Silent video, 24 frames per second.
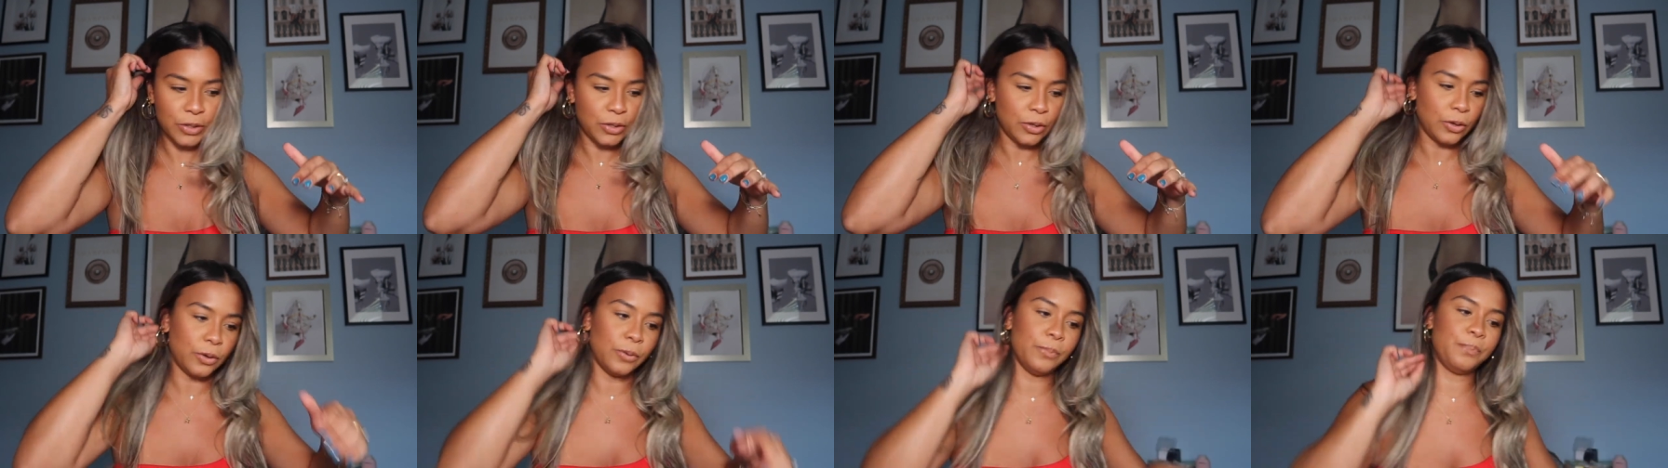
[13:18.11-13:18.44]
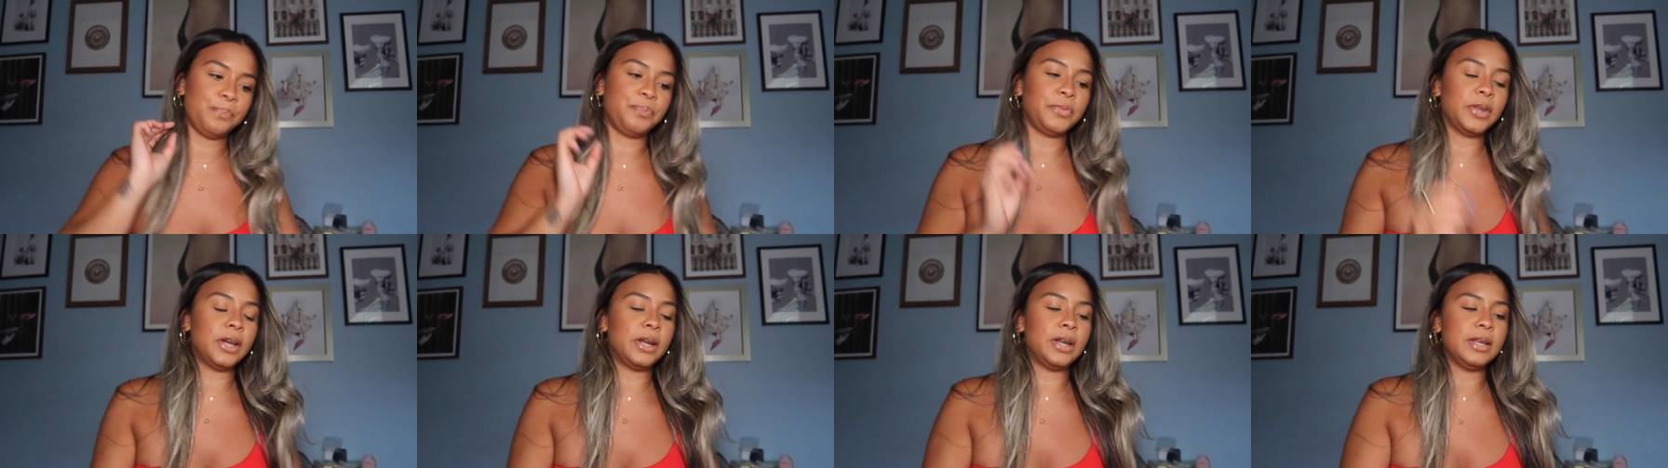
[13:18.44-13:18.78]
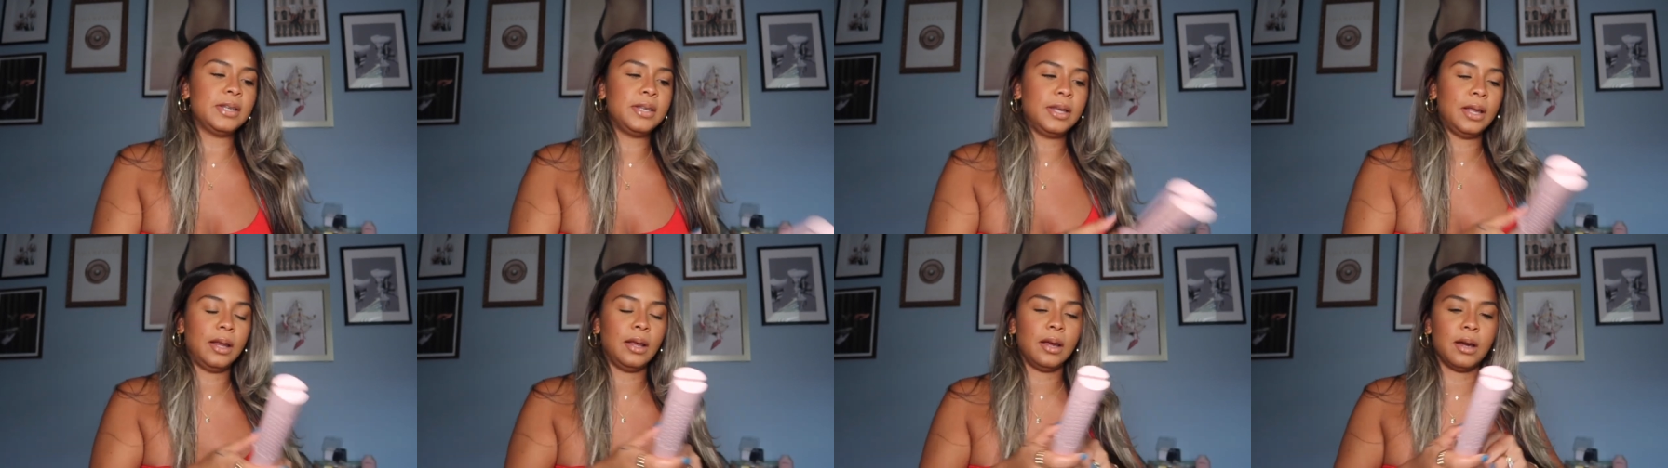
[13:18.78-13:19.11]
So it
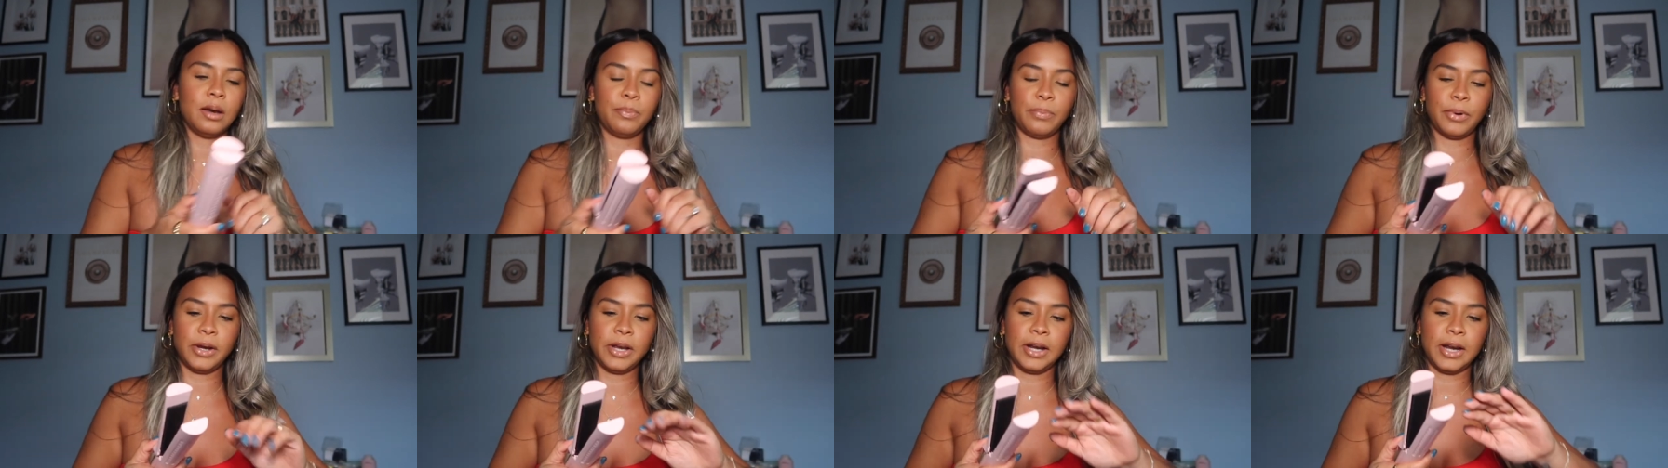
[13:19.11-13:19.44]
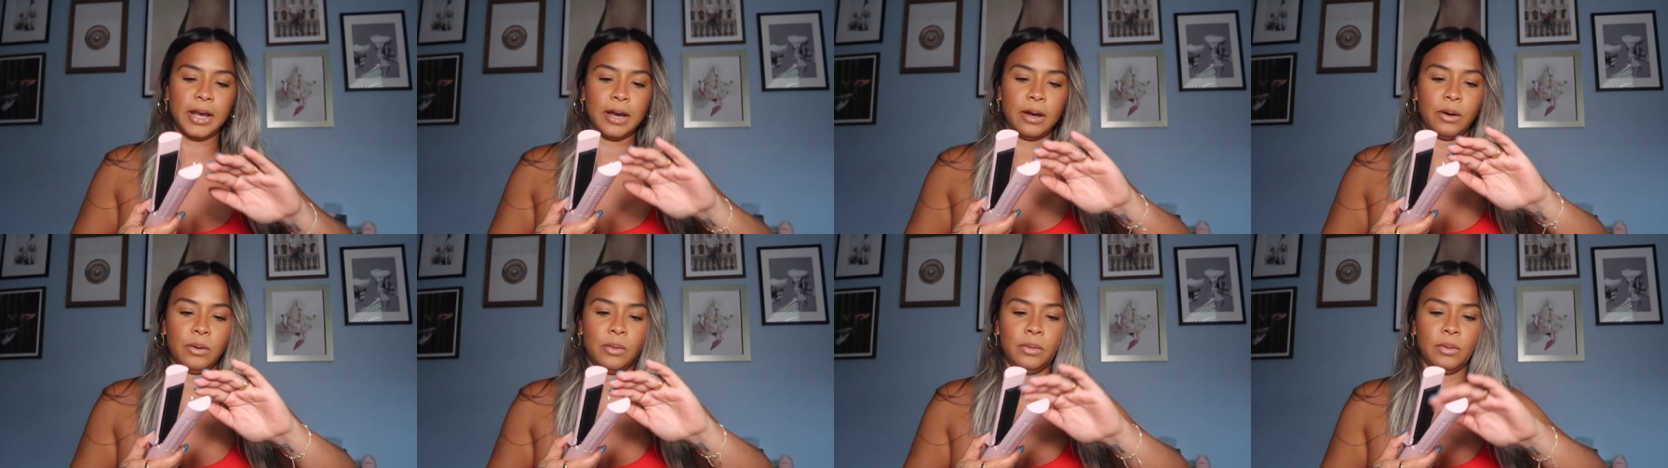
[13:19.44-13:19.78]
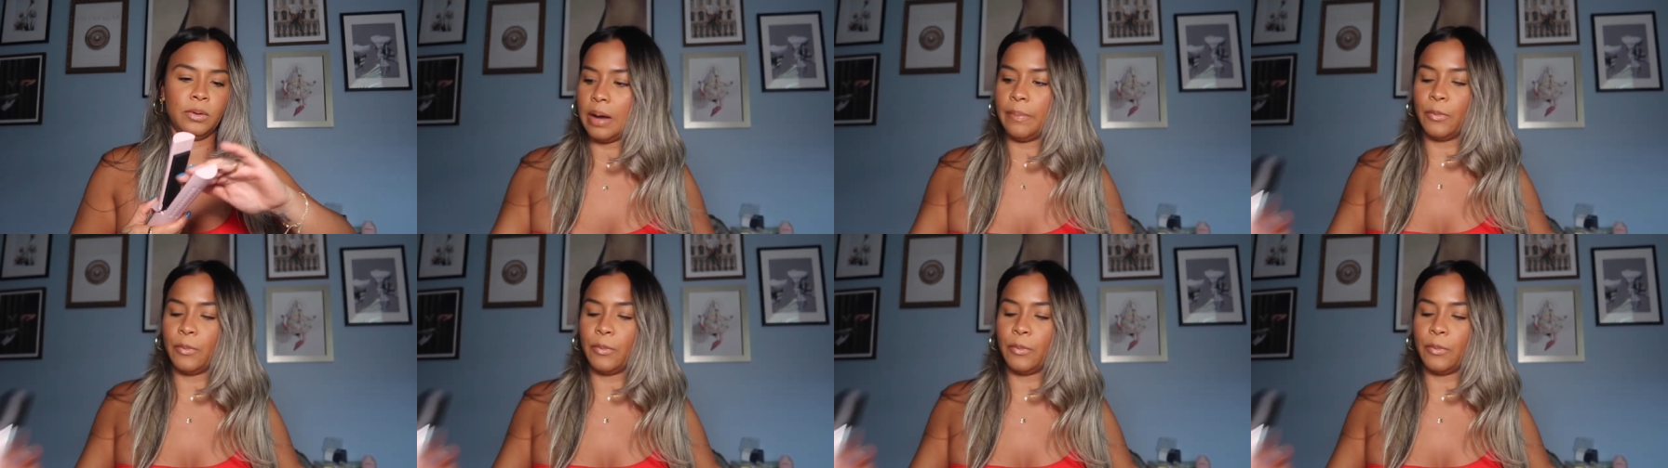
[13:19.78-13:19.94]
is heating up right now.